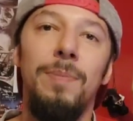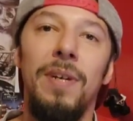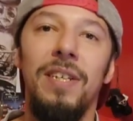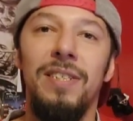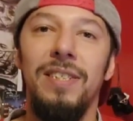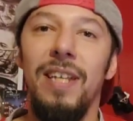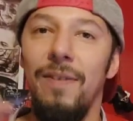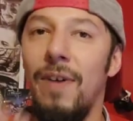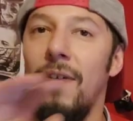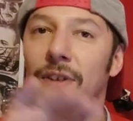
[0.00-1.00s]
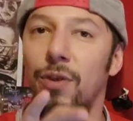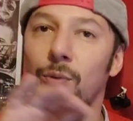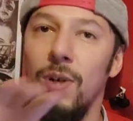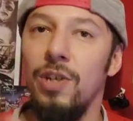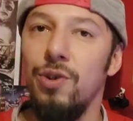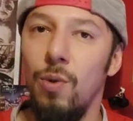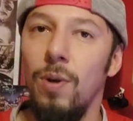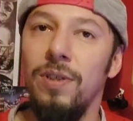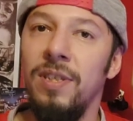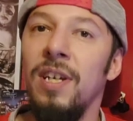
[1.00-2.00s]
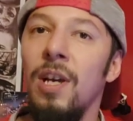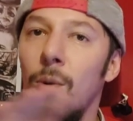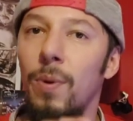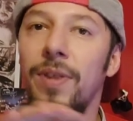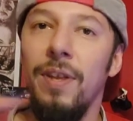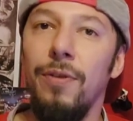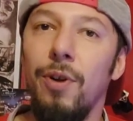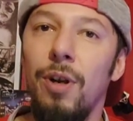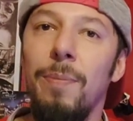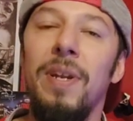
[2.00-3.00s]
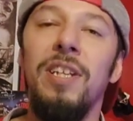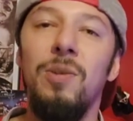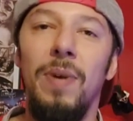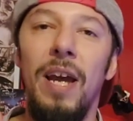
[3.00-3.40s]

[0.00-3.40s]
because instead of having three shorts within 30 minutes,